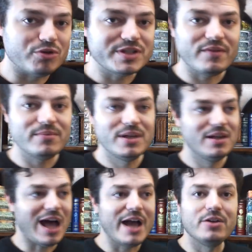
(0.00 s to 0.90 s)
Most of them,
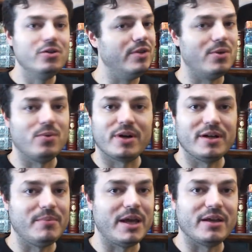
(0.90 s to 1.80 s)
I knew they weren't
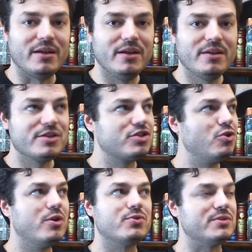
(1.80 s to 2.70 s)
going to make it. The
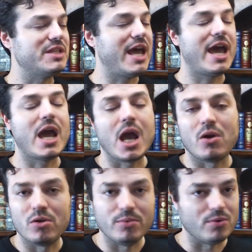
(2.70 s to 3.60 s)
stores were
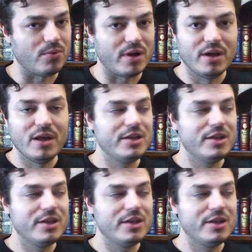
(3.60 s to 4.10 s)
terrible.